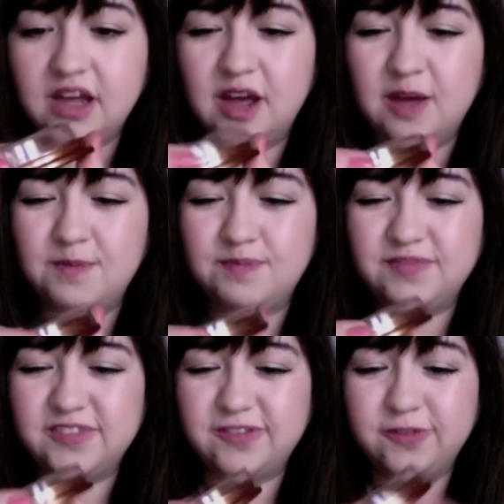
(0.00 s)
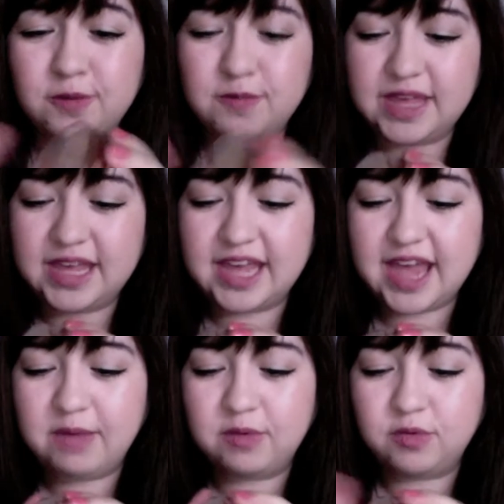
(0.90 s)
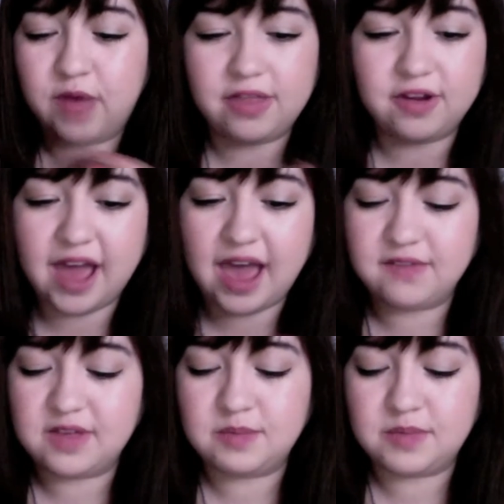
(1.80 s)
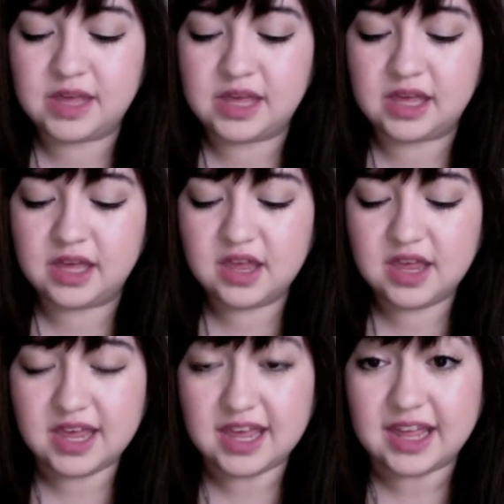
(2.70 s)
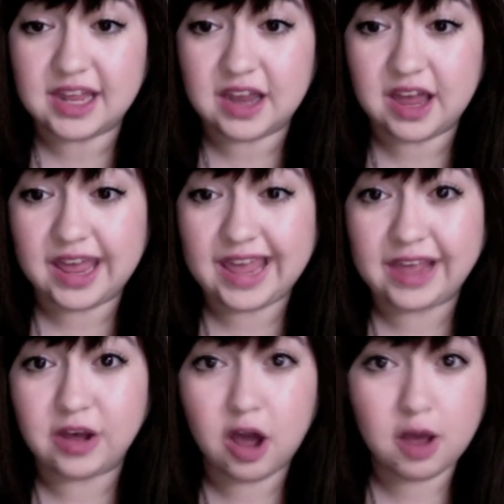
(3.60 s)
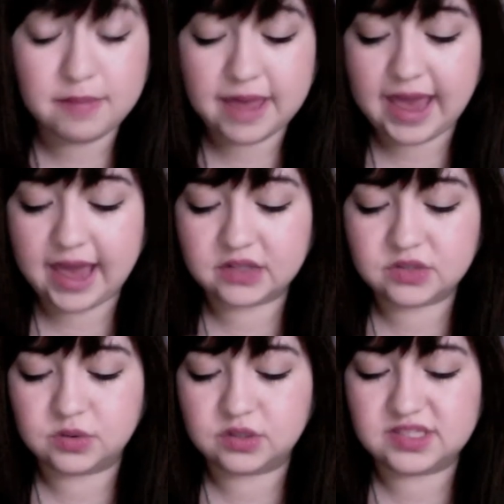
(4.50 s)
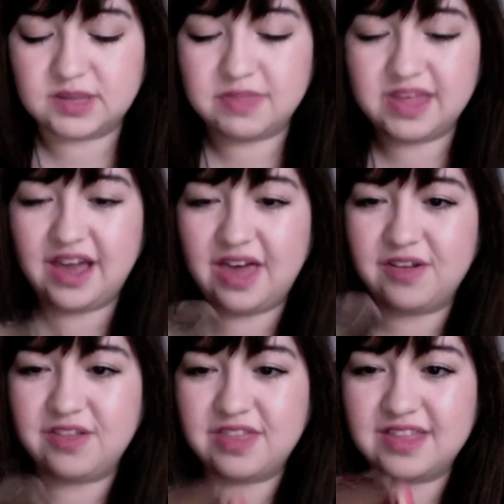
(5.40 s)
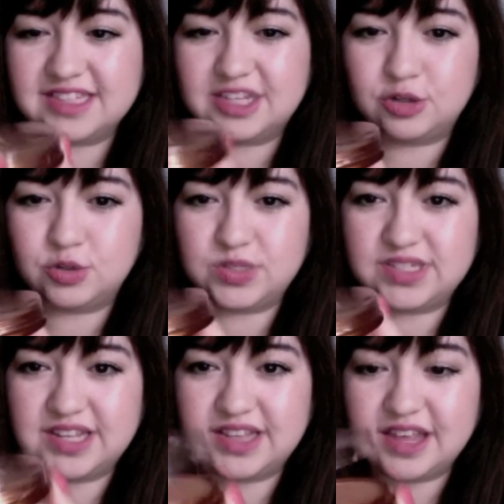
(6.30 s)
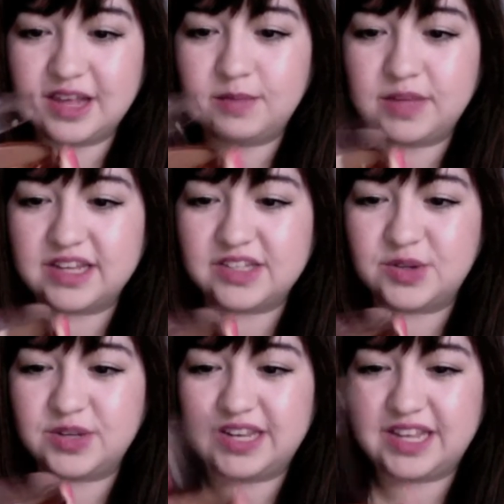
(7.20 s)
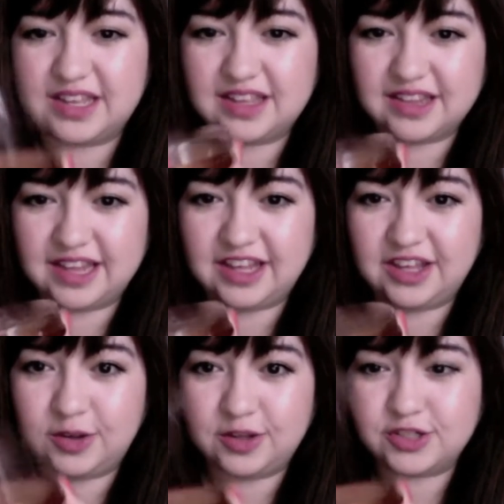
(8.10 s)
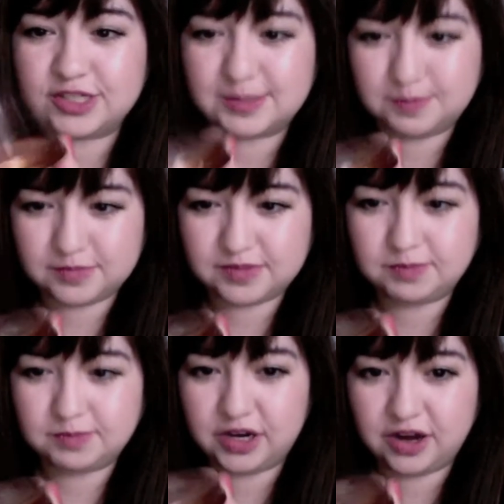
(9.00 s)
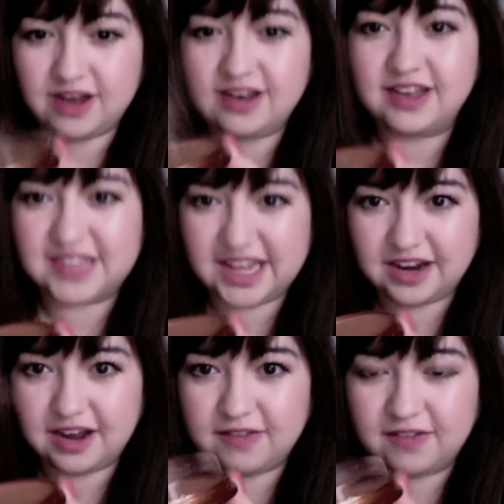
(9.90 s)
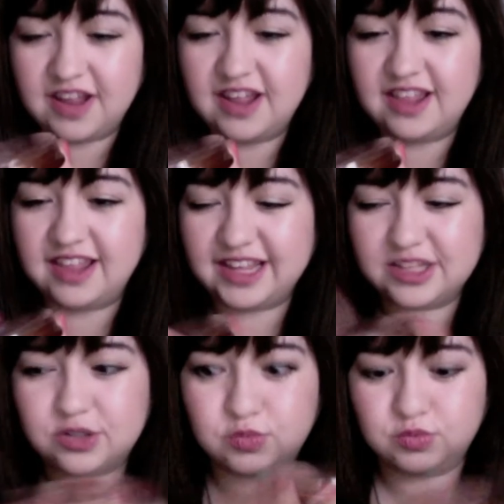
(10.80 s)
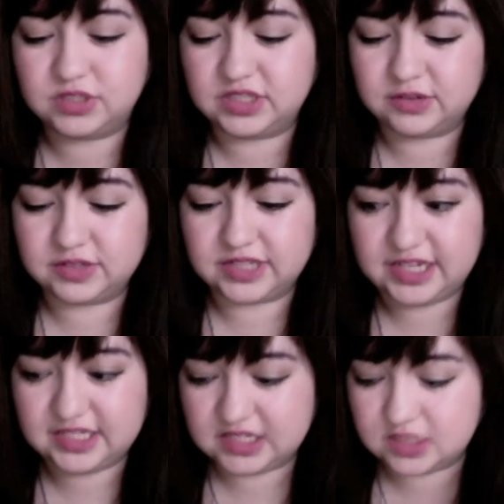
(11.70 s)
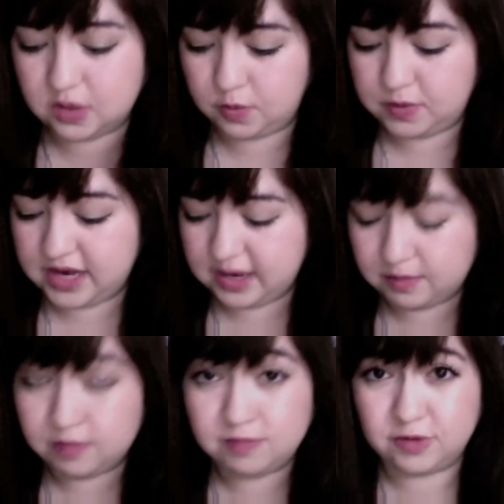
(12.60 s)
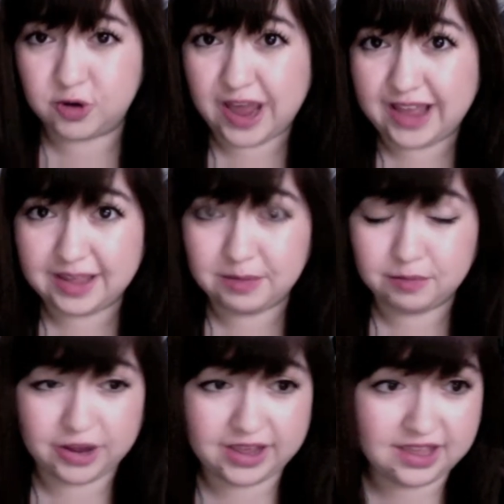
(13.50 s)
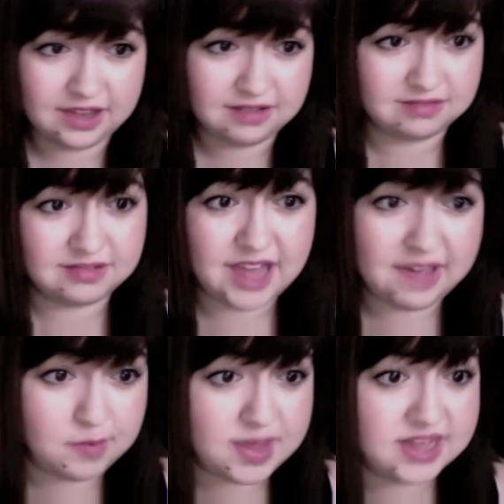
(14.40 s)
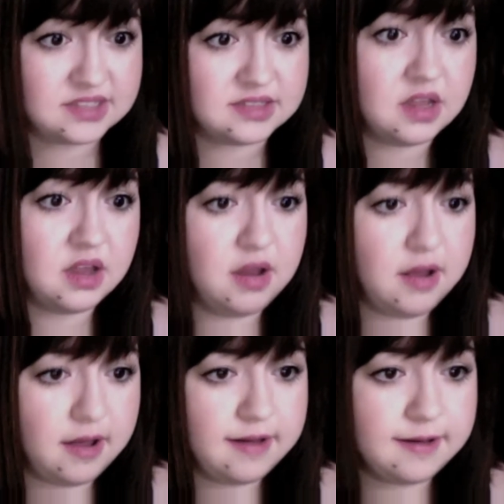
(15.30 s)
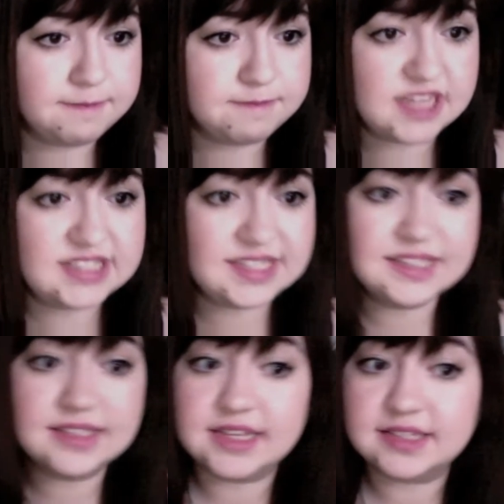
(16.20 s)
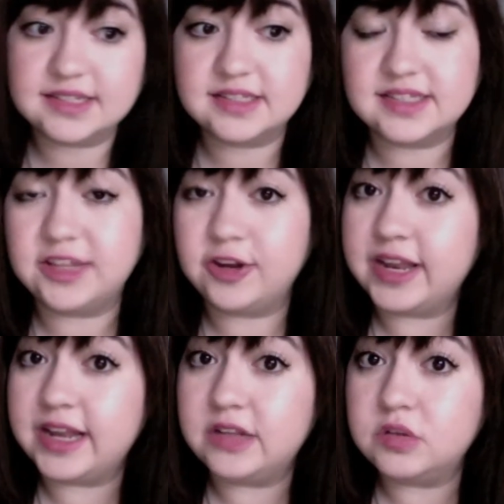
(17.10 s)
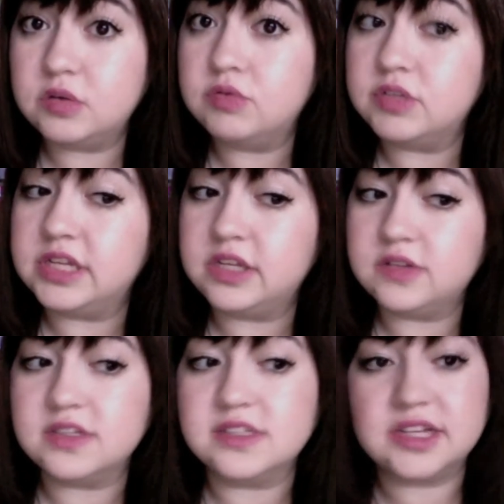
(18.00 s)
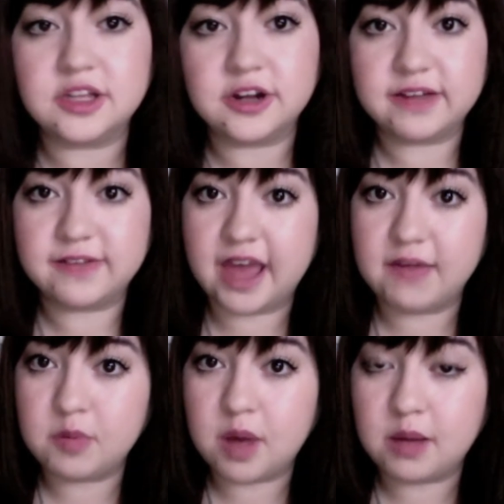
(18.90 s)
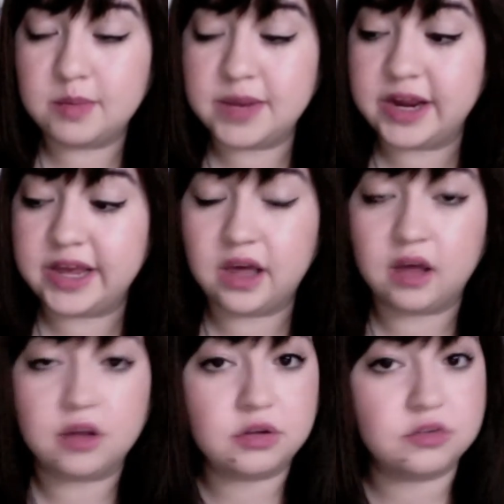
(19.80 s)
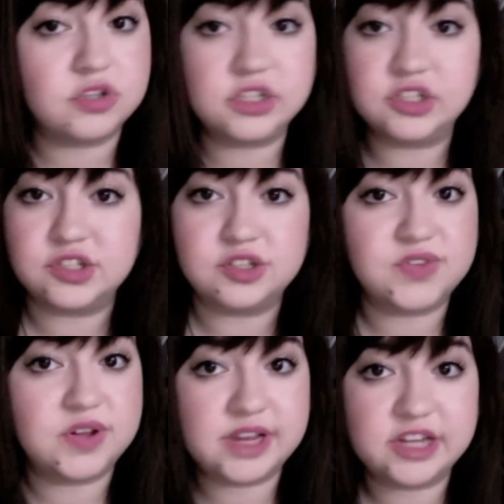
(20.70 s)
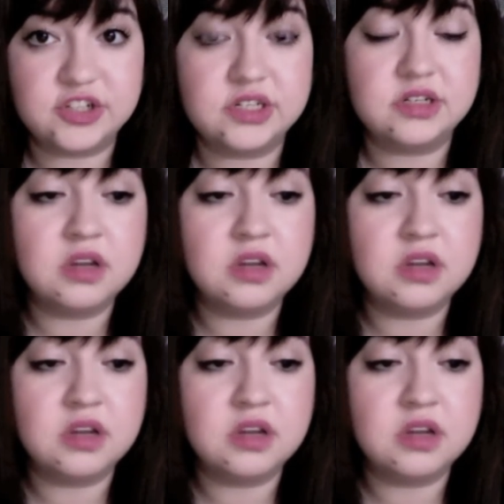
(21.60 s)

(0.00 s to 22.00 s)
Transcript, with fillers: Um, for me, I would rather have it be in a compact or something other than this little twisty thing because you can like you can just put it on and take it off. Like it's really, really easy to open it and crack it and break it and have a mess. Um, six is concealer, and I don't really use concealer. If I have a problem area, I'll usually just use foundation.